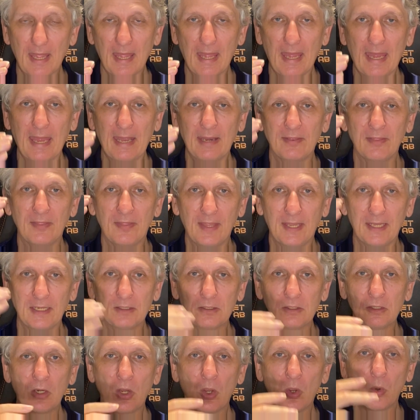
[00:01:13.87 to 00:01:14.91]
and
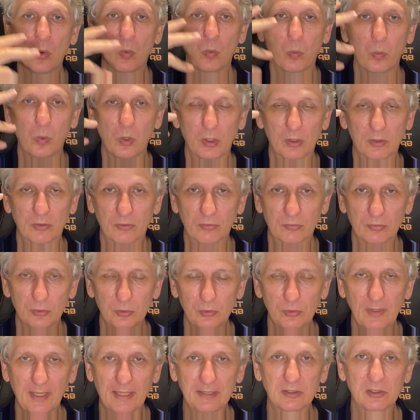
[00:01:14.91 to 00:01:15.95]
then work
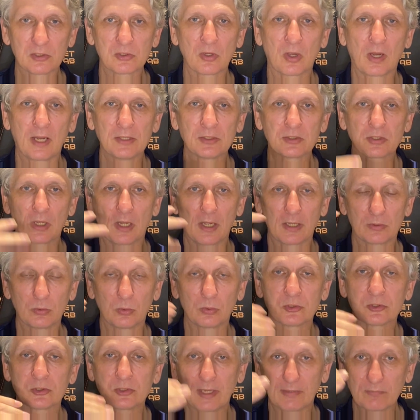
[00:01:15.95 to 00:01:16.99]
through that design cycle
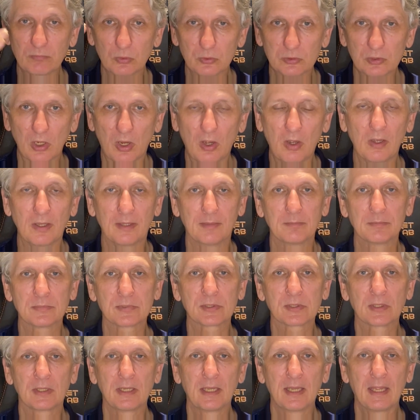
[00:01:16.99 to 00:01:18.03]
several
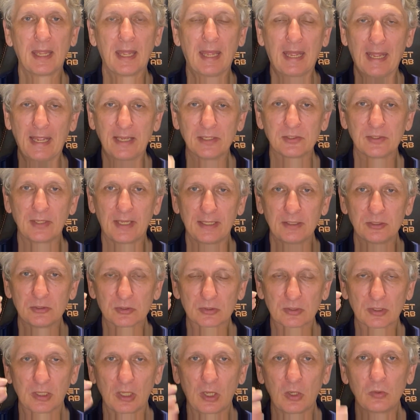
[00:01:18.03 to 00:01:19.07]
times as they
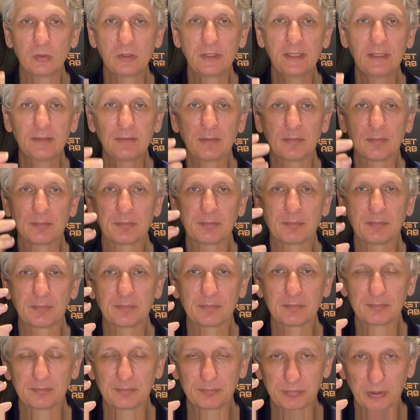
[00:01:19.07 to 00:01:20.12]
slowly,
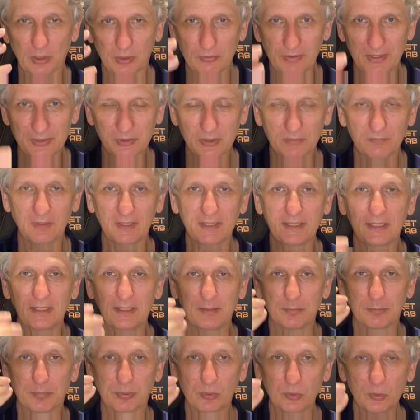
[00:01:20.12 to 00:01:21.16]
progressively
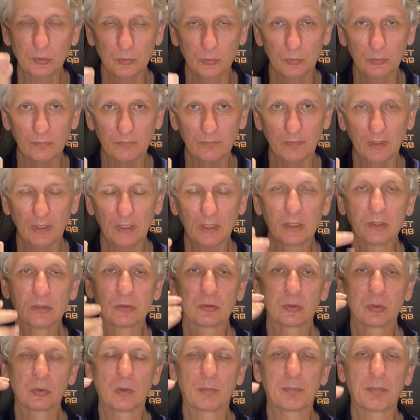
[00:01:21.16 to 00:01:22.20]
improve
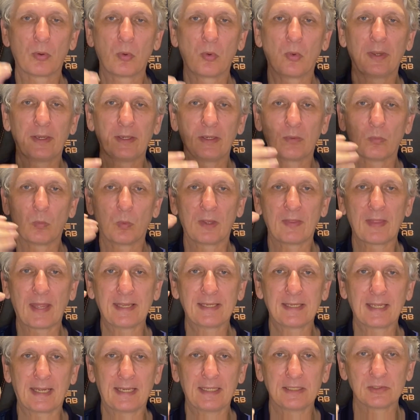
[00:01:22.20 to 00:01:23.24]
to a point where they
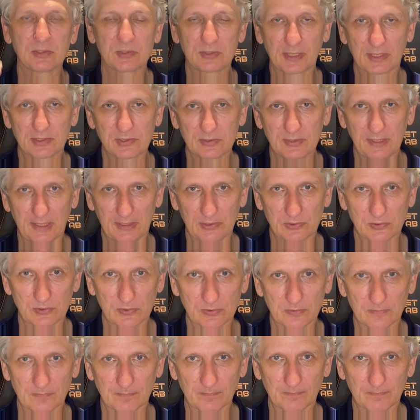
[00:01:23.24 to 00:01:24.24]
gain success.